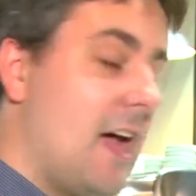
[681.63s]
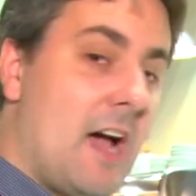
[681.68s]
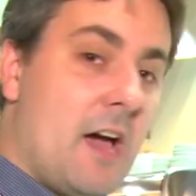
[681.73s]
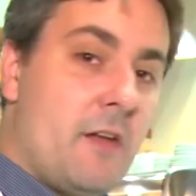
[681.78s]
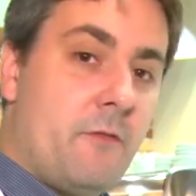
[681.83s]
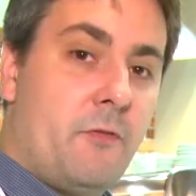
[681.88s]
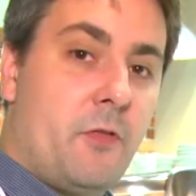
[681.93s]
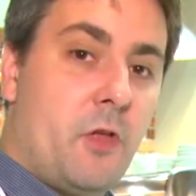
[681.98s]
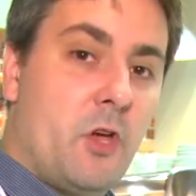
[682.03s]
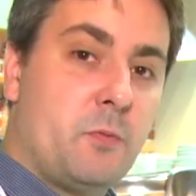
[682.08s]

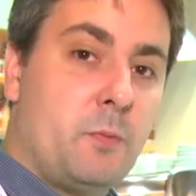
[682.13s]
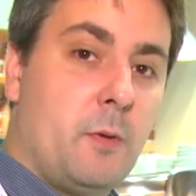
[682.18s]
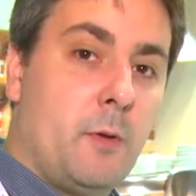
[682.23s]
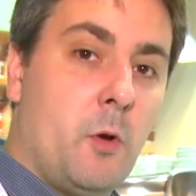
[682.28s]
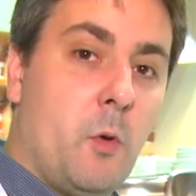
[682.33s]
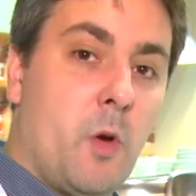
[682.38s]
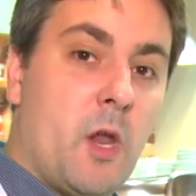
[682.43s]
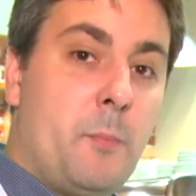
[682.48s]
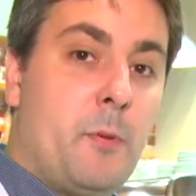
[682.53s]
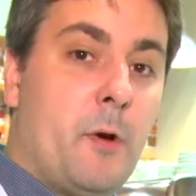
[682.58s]
And for those people
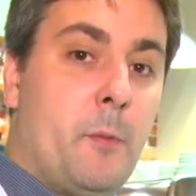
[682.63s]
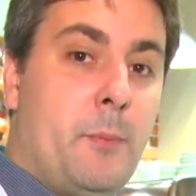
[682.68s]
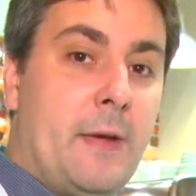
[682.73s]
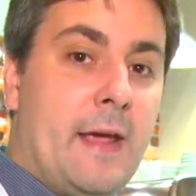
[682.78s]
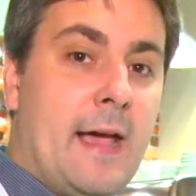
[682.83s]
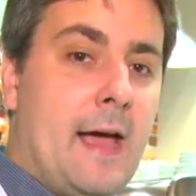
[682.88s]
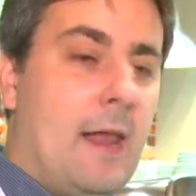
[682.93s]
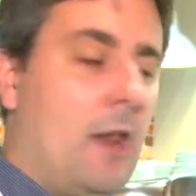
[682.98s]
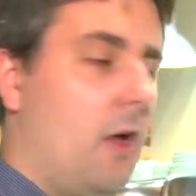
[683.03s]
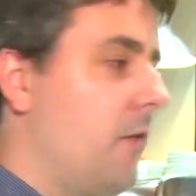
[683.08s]
who want to put
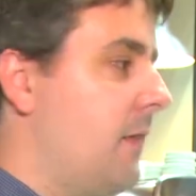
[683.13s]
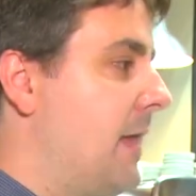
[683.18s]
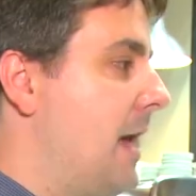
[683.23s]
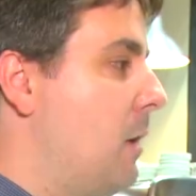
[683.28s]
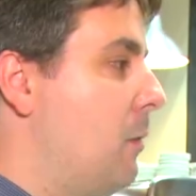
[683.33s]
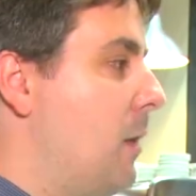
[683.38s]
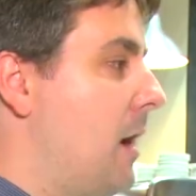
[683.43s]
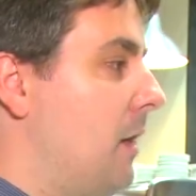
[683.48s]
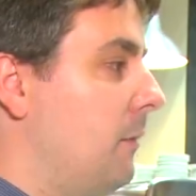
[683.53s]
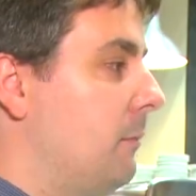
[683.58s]
PL on
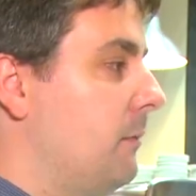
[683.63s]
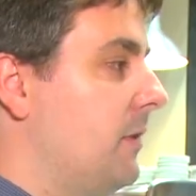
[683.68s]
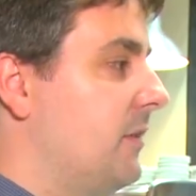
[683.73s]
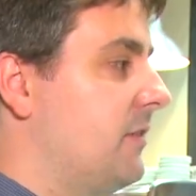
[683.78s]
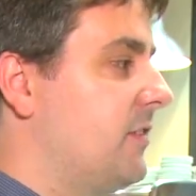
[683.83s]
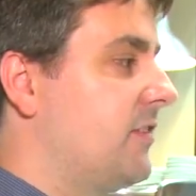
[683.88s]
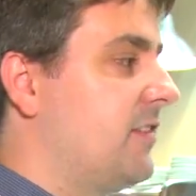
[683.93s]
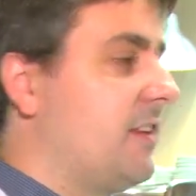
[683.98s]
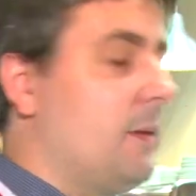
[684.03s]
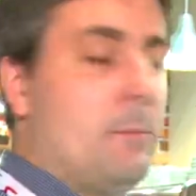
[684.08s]
there, well,
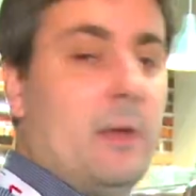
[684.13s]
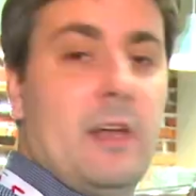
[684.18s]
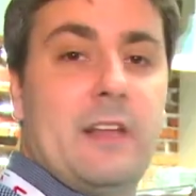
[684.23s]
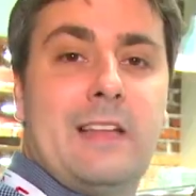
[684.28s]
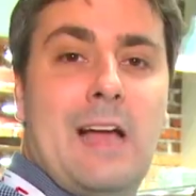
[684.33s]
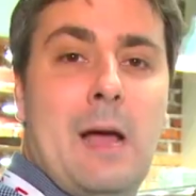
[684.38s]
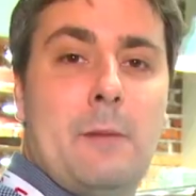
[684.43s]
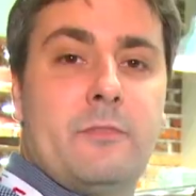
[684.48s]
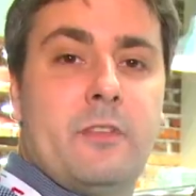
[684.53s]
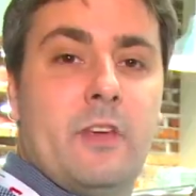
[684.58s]
it's a simple
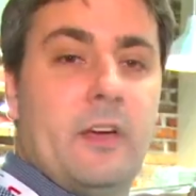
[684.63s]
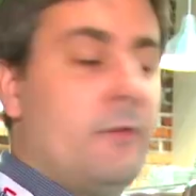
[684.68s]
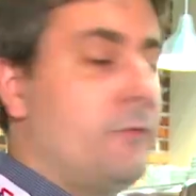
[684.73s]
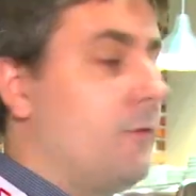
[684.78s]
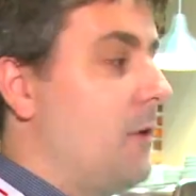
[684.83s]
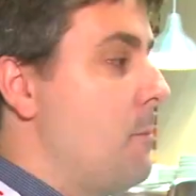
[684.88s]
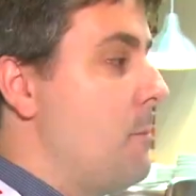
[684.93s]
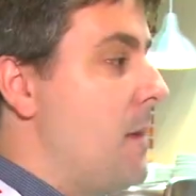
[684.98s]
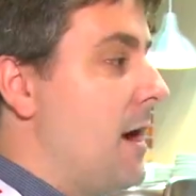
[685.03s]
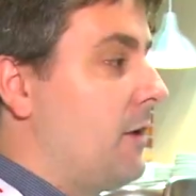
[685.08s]
adapter
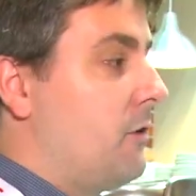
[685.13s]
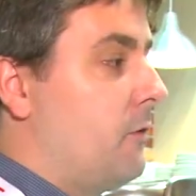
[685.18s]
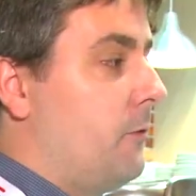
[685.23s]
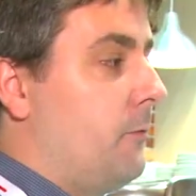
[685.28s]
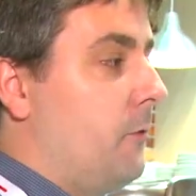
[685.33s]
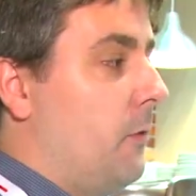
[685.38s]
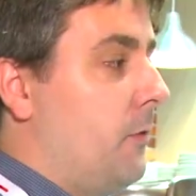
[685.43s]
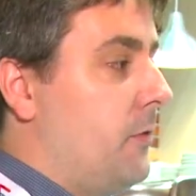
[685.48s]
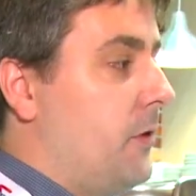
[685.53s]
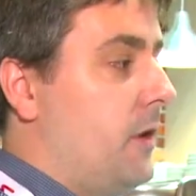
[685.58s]
from micro
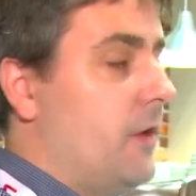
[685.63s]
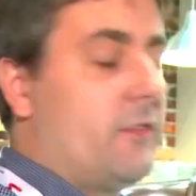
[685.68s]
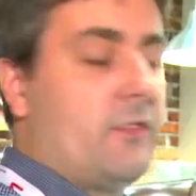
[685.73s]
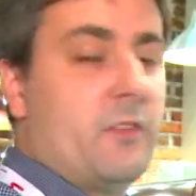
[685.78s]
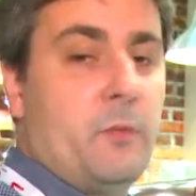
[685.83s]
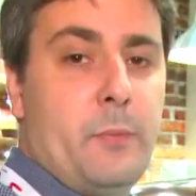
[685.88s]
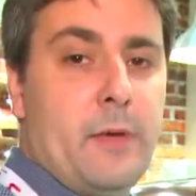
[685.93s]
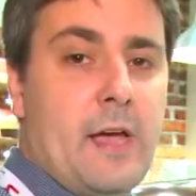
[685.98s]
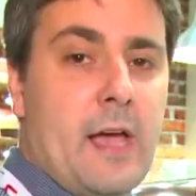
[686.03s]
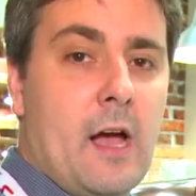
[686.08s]
four thirds
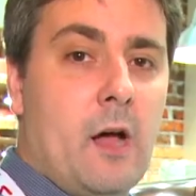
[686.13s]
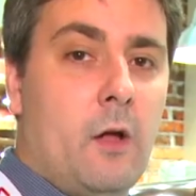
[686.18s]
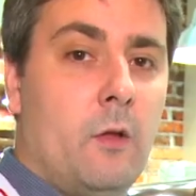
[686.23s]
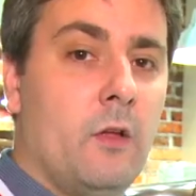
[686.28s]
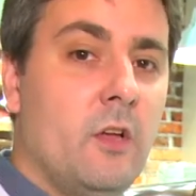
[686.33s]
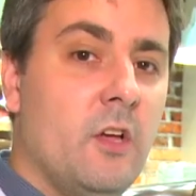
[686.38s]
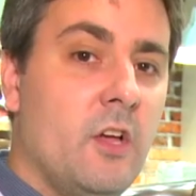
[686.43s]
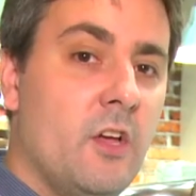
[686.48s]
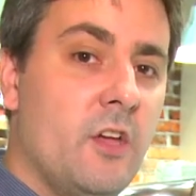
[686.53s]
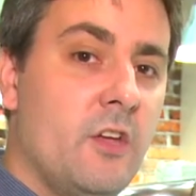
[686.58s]
to PL.
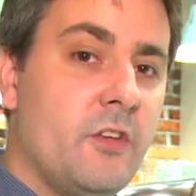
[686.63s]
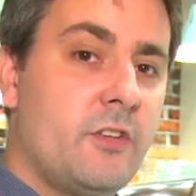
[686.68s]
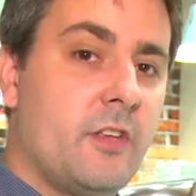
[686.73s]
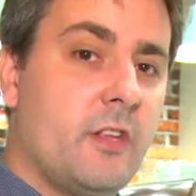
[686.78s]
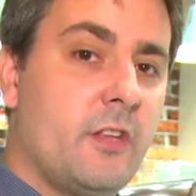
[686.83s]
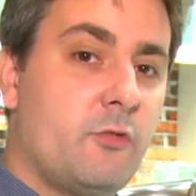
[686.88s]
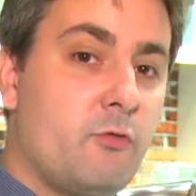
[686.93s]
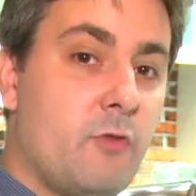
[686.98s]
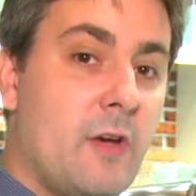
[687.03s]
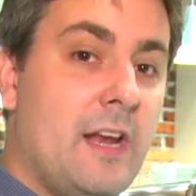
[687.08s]
So
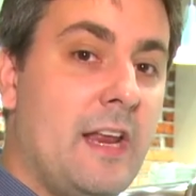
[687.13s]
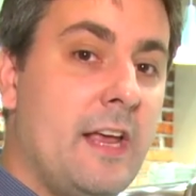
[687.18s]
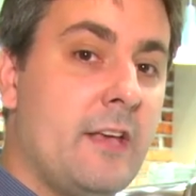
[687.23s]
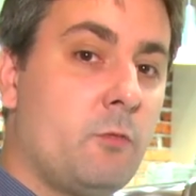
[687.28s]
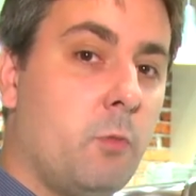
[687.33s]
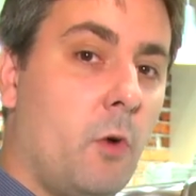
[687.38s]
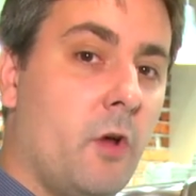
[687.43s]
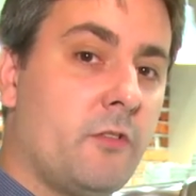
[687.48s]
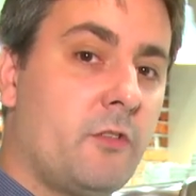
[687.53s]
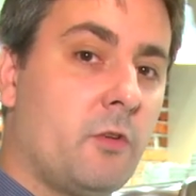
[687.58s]
this really
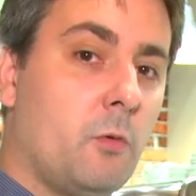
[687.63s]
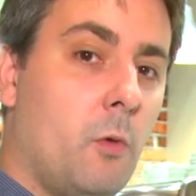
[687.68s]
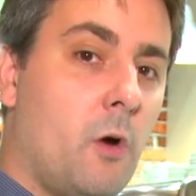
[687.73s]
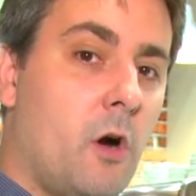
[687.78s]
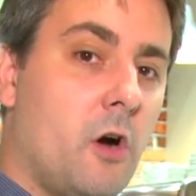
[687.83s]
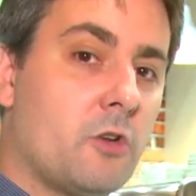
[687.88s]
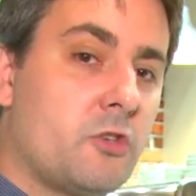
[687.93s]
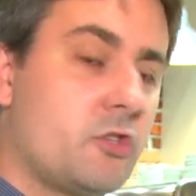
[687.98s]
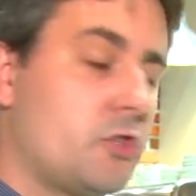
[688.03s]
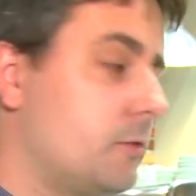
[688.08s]
is one to
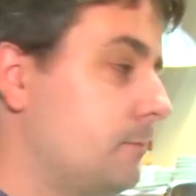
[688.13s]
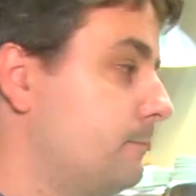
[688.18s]
watch.